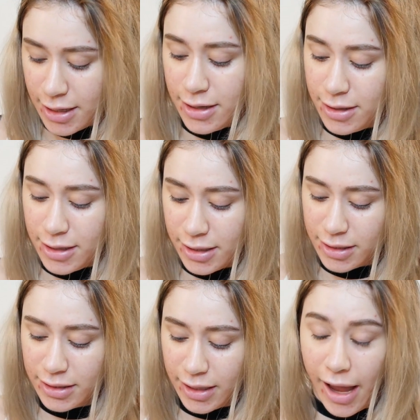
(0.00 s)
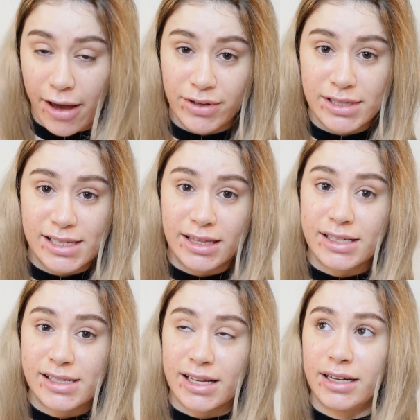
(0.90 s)
Ugh, I haven't seen the
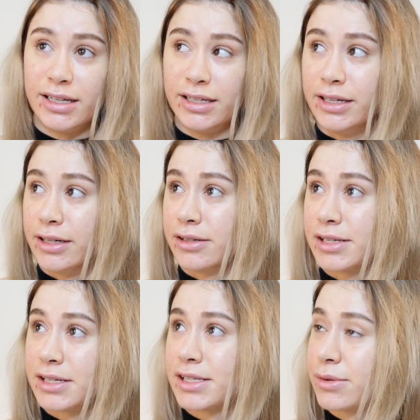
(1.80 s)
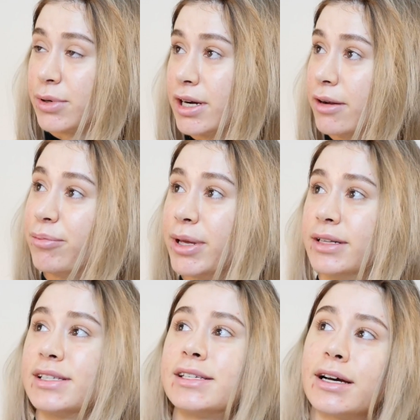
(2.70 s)
sun in years, I swear. I've
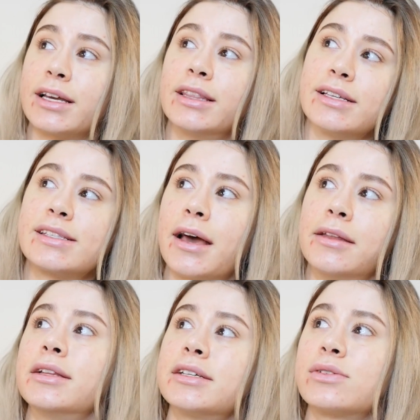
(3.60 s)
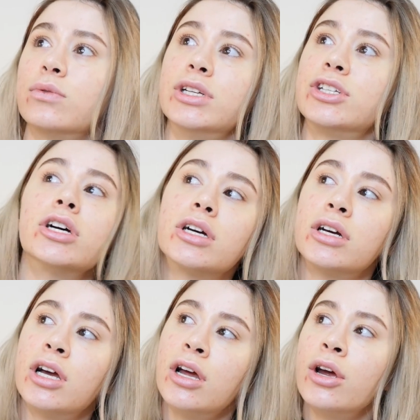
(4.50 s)
been stuck in this endless winter
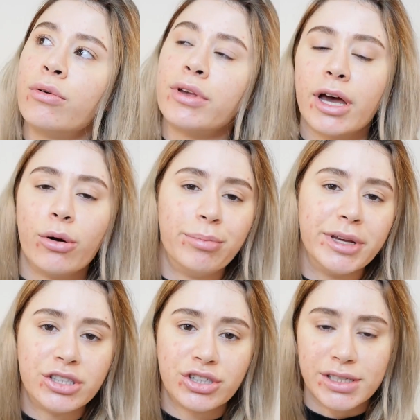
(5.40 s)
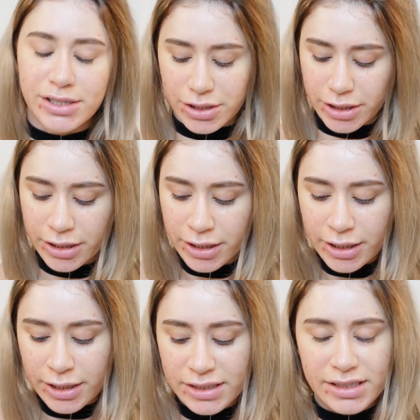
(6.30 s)
without beaches or
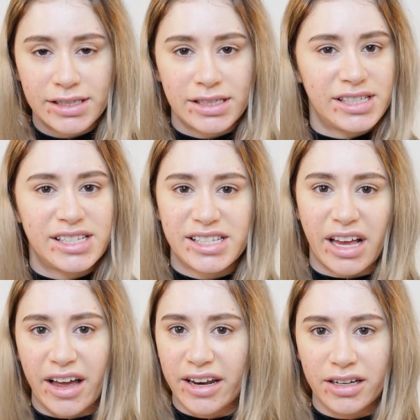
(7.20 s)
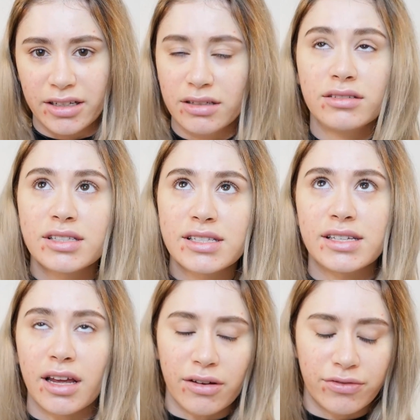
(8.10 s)
sun and
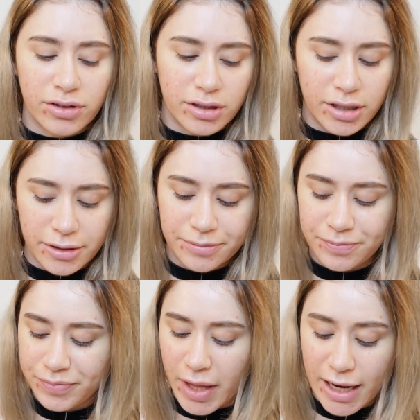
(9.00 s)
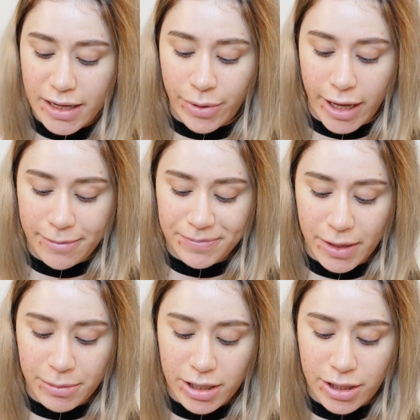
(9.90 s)
stuff. Ugh. Anyway,
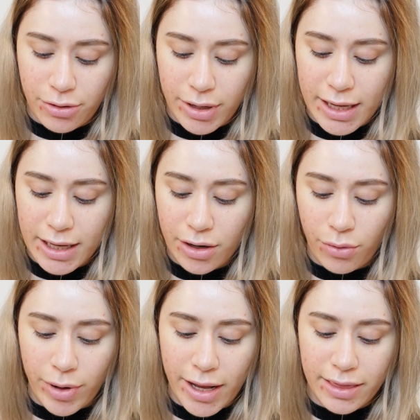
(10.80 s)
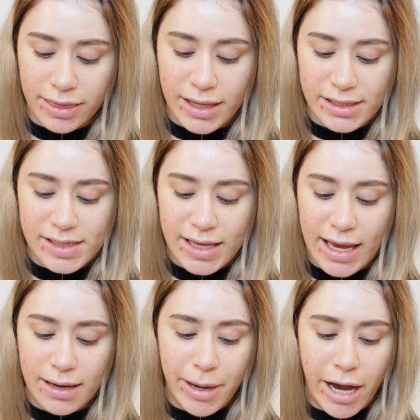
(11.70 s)
I'm going to go in with this
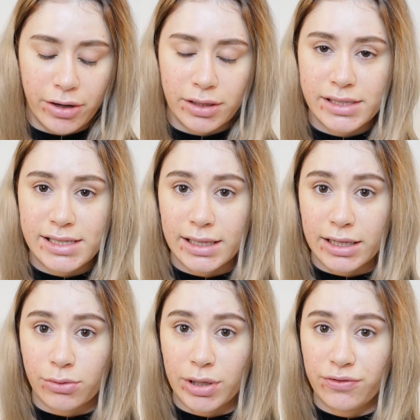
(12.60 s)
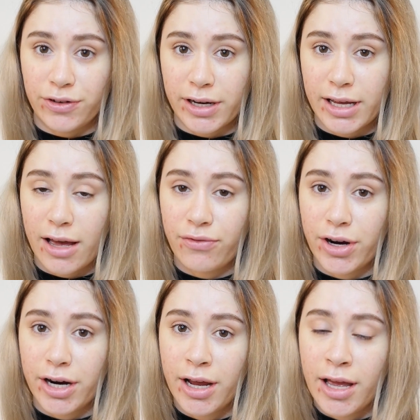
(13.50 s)
Kate Powderless Liquid for
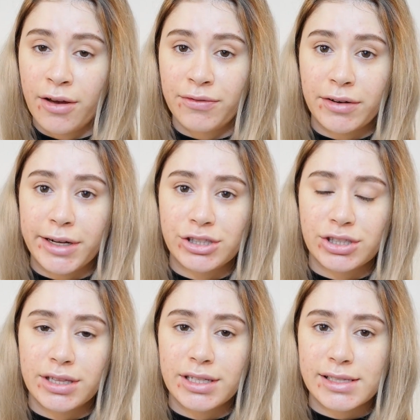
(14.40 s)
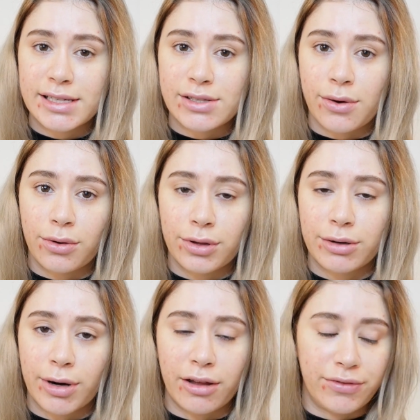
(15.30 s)
Cover foundation. This is a holy
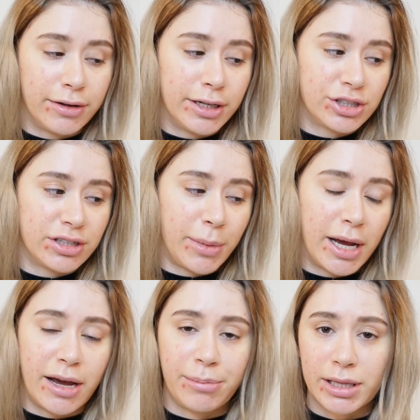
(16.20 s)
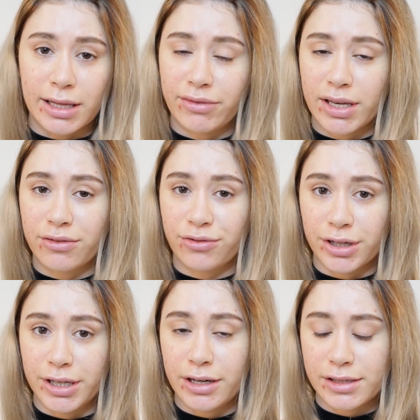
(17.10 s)
grail foundation of mine. I've been loving it for
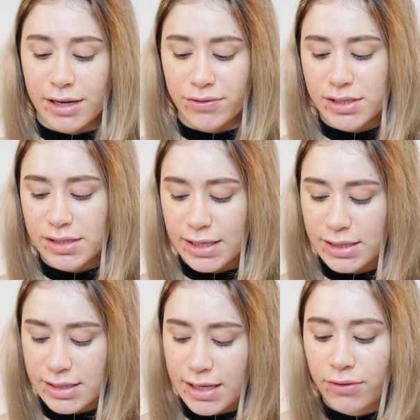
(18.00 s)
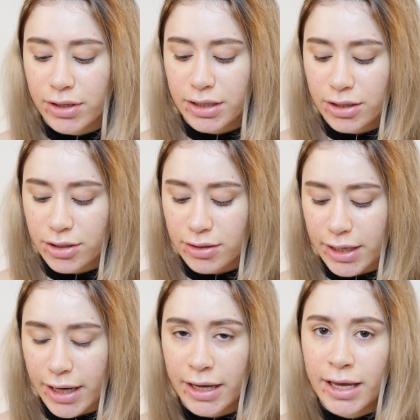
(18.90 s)
years, ever since I discovered it in
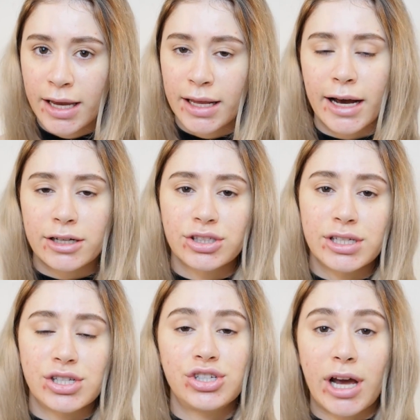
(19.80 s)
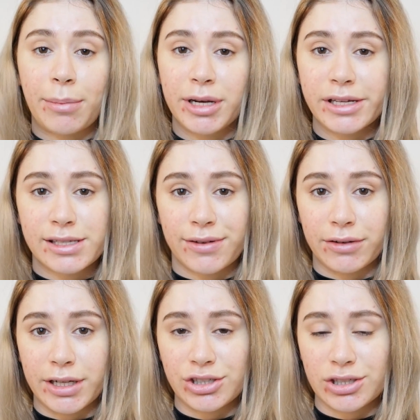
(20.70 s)
Korea. It actually is a Japanese
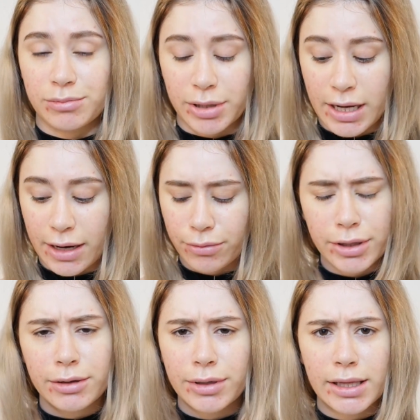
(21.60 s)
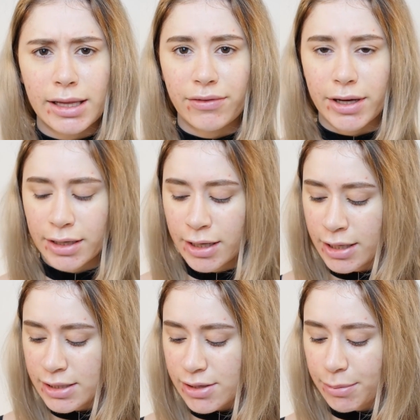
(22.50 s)
foundation, but I really love it.
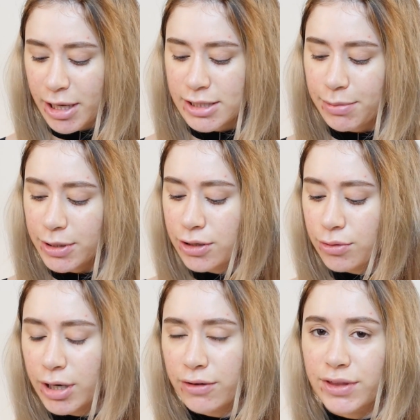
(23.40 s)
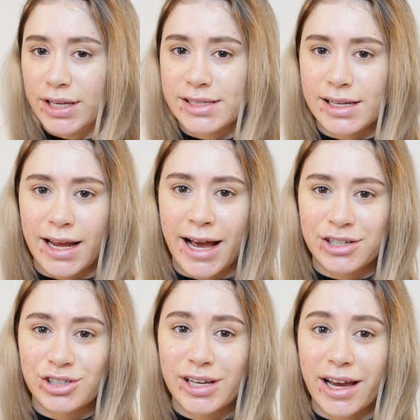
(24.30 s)
So I picked up a new one of these, and
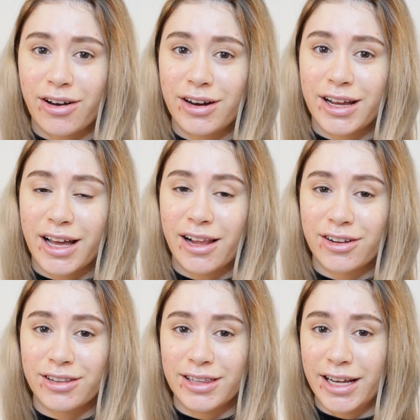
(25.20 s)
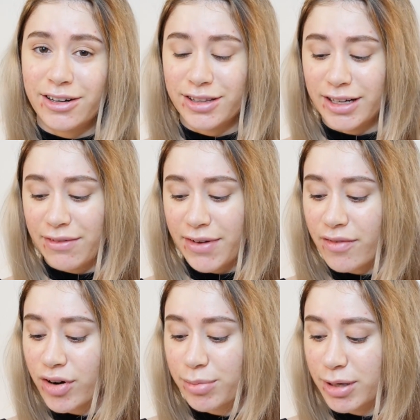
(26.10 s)
actually I got a color lighter than I've
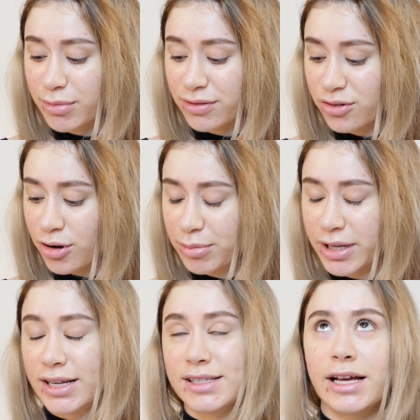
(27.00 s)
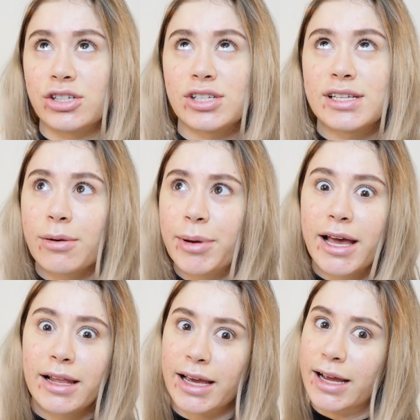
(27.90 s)
ever been before, because that's just how
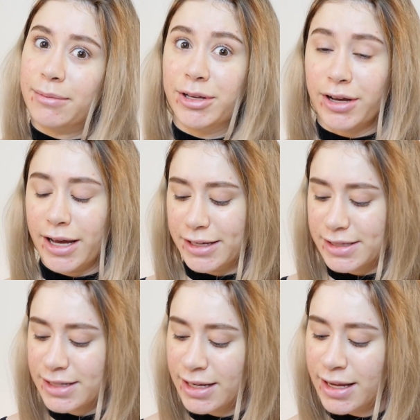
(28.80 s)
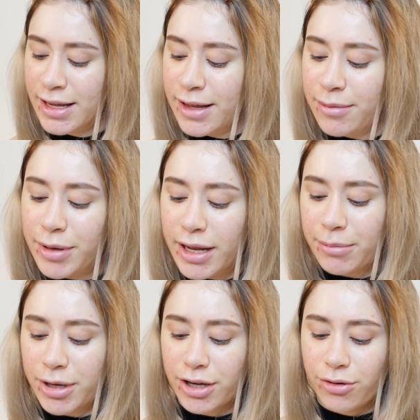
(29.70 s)
pale I am, you guys. But
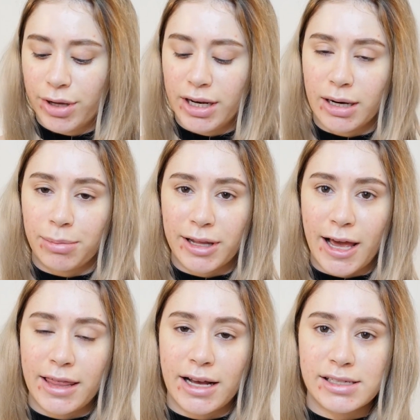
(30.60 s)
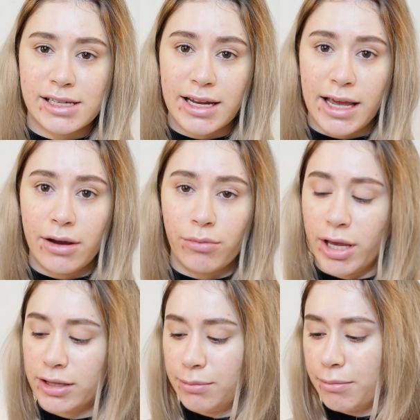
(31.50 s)
I'm going to go in and apply that today
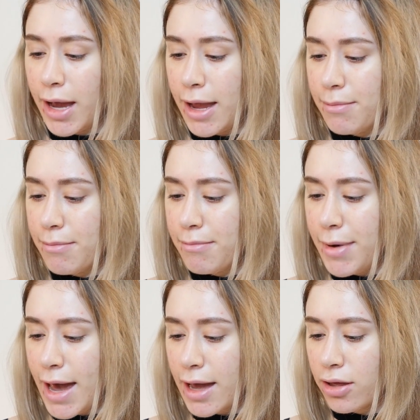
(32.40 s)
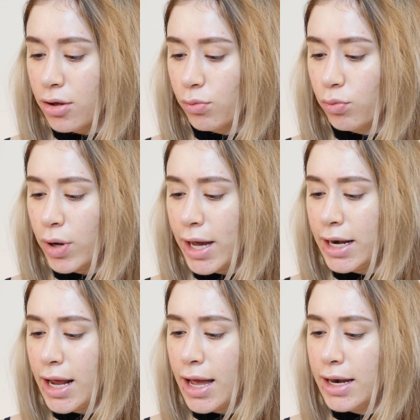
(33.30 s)
with my MAC
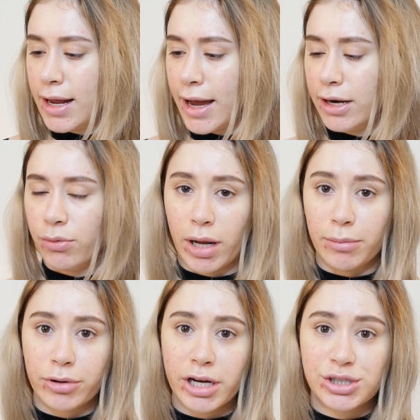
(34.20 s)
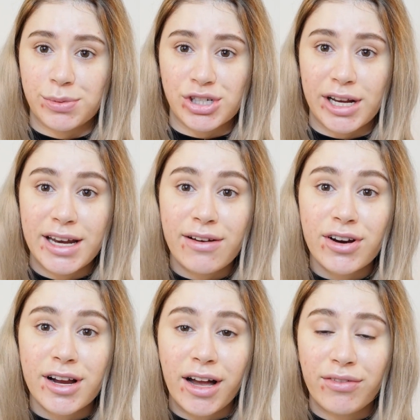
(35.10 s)
191 brush, which I
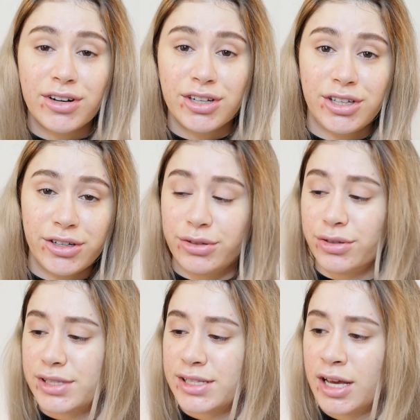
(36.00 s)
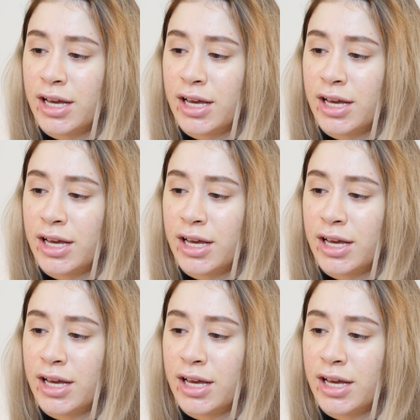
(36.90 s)
never ever use.